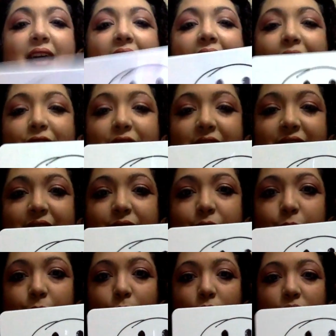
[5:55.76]
I have this as a
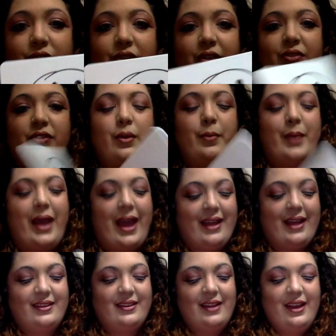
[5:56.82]
reward system. I
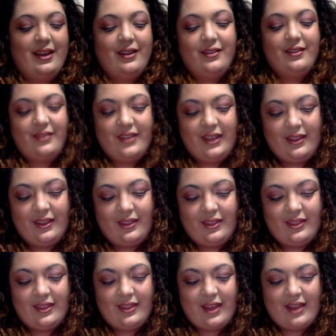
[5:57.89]
add teeth
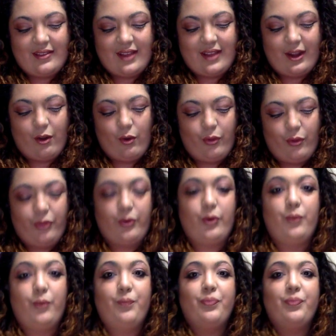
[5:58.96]
as I go through.